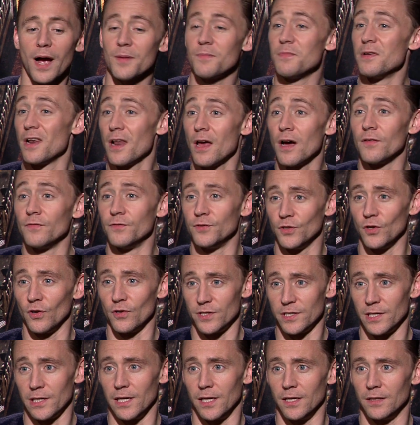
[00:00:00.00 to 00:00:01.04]
I loved
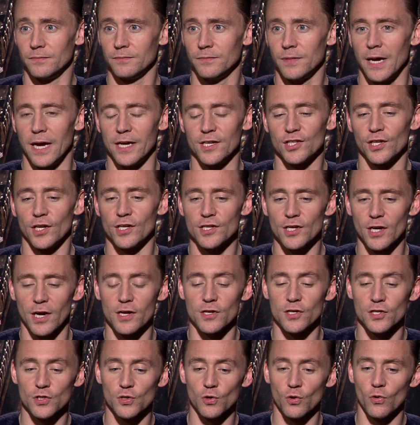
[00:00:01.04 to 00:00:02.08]
Godzilla. Yeah. Actually, I, I,
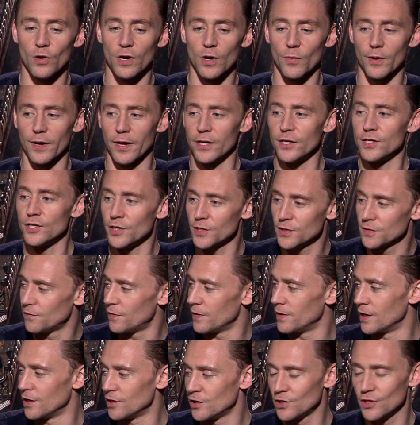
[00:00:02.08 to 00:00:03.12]
saw it when I just
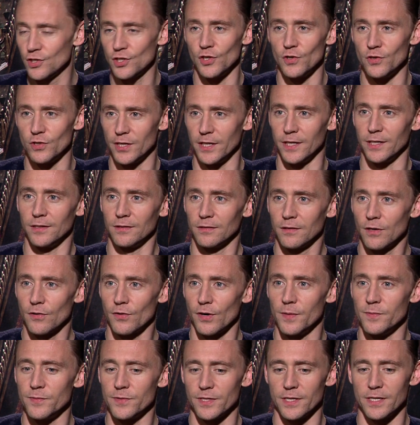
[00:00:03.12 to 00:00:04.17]
finished shooting
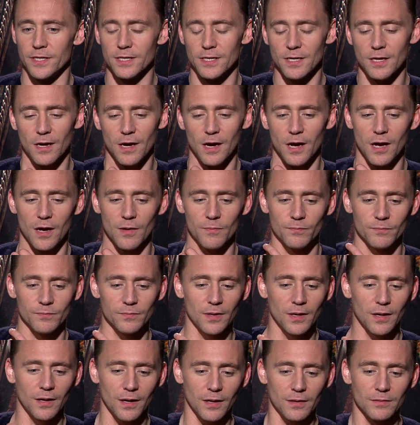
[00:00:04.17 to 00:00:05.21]
Crimson. Um,
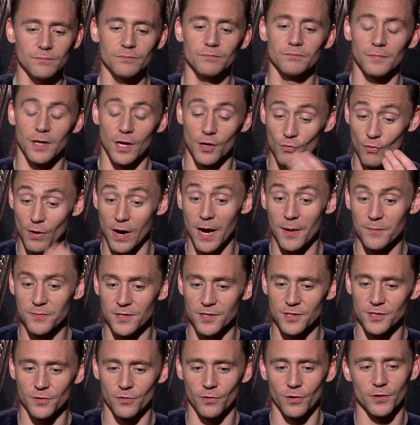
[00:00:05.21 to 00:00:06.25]
I wrapped
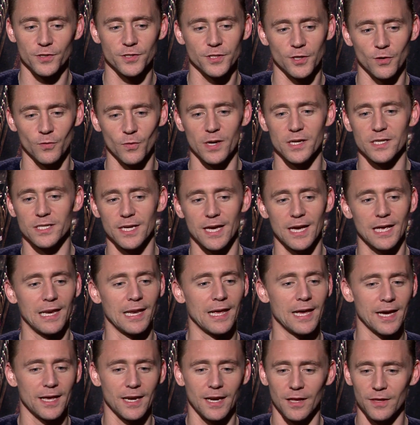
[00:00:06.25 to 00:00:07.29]
in Toronto, went to
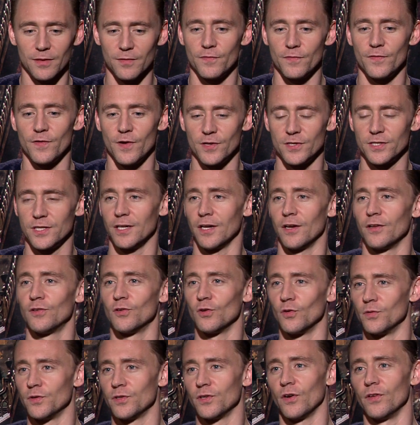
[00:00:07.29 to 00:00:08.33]
LA, and I, the first thing I saw
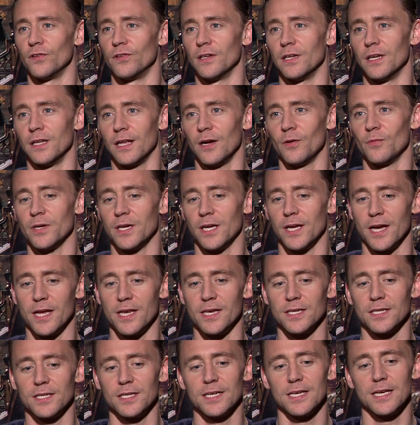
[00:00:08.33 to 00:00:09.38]
was Godzilla that
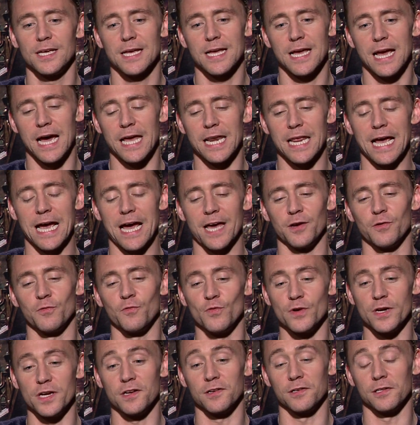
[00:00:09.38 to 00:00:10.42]
weekend. And it had a
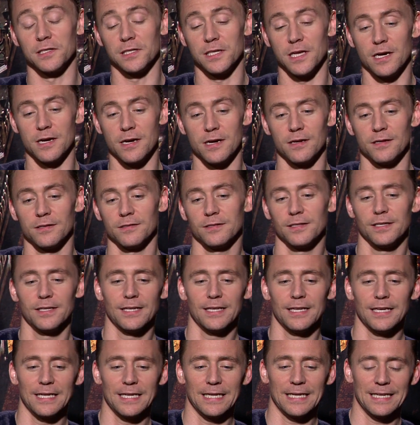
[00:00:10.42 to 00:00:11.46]
real,
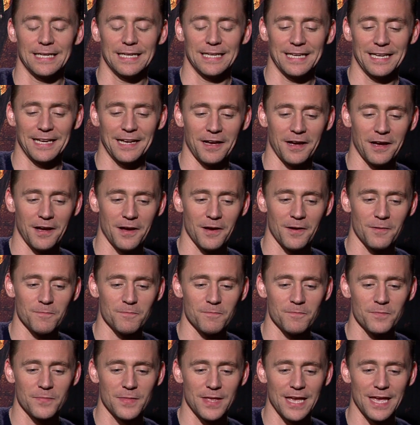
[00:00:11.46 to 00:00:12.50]
uh,
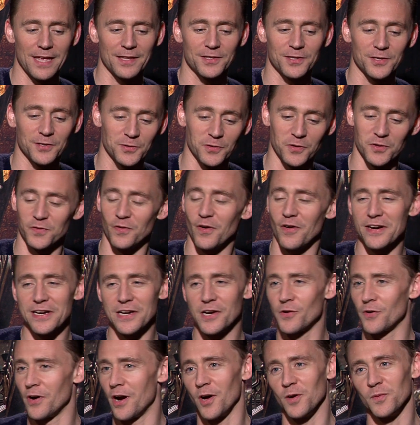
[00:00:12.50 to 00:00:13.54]
um, it just was very
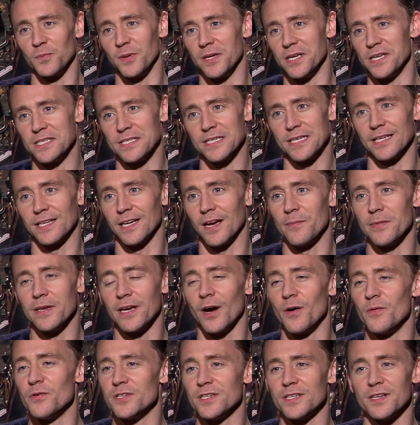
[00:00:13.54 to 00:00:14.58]
crowd pleasing. I mean,
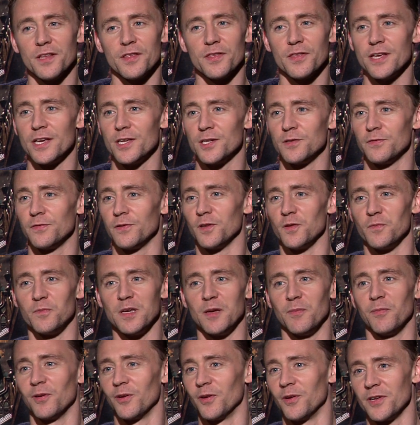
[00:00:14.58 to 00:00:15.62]
I was in a theater full of
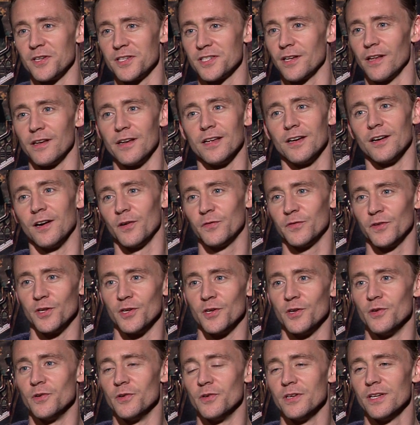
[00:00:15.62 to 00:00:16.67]
people on a Sunday
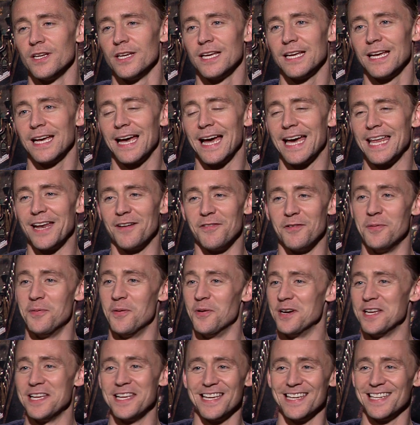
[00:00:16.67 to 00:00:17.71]
afternoon, yeah. and
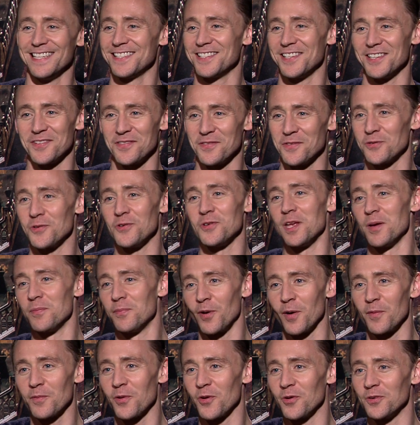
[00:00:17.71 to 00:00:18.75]
everybody sort of threw their
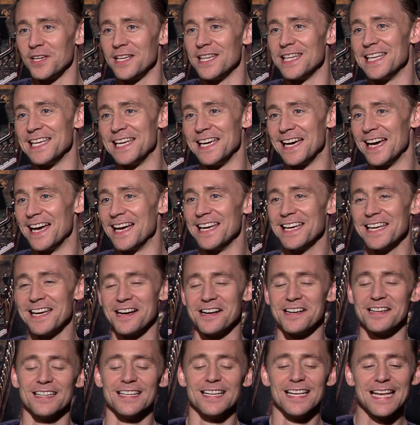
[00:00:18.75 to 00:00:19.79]
Going popcorn nuts, in the air. Yeah. yeah.
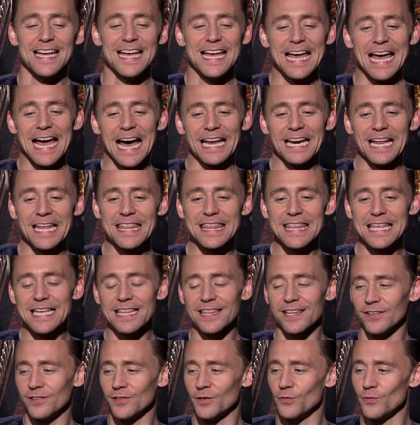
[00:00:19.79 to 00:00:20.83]
And I think
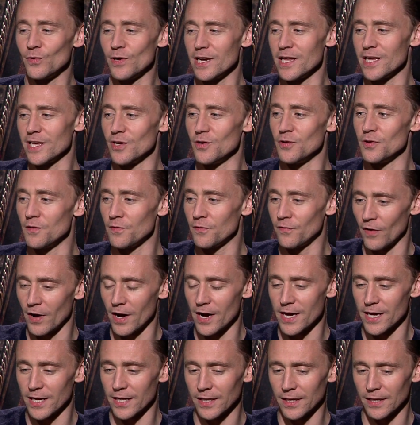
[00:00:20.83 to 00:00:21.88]
there's a really
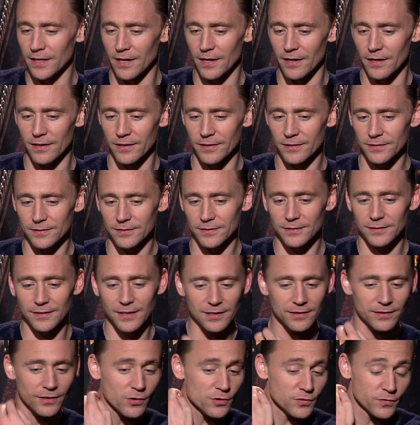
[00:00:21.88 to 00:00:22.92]
unifying, uh, they,
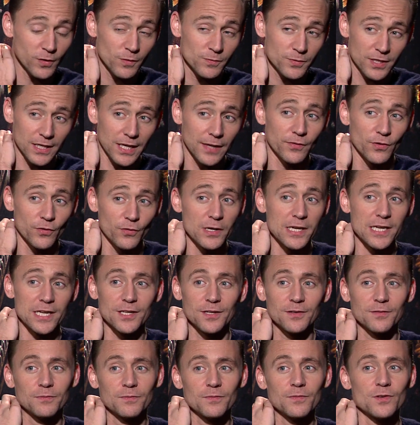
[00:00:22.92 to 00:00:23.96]
those films can have a really
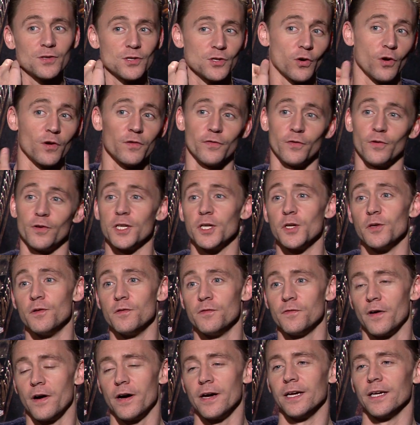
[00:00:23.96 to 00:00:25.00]
joyful,
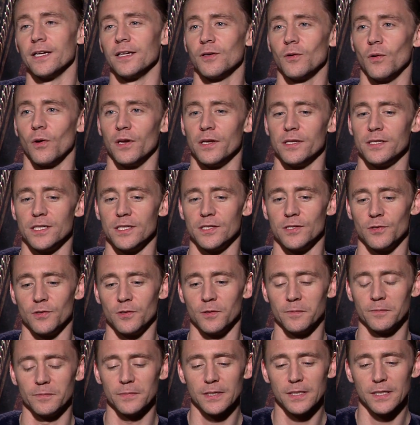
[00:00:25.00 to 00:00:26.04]
unifying quality to
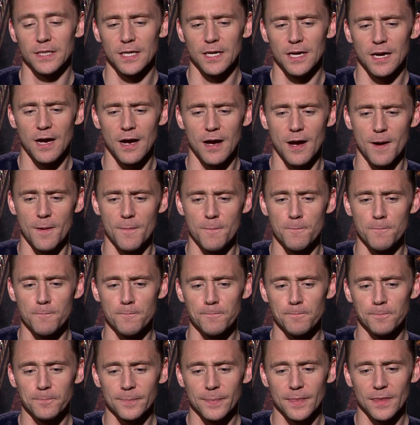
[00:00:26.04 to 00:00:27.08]
them.
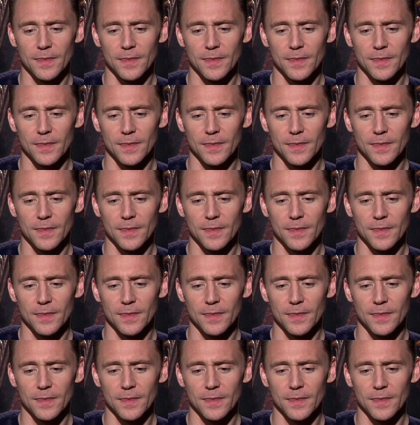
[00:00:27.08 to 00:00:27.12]
Um,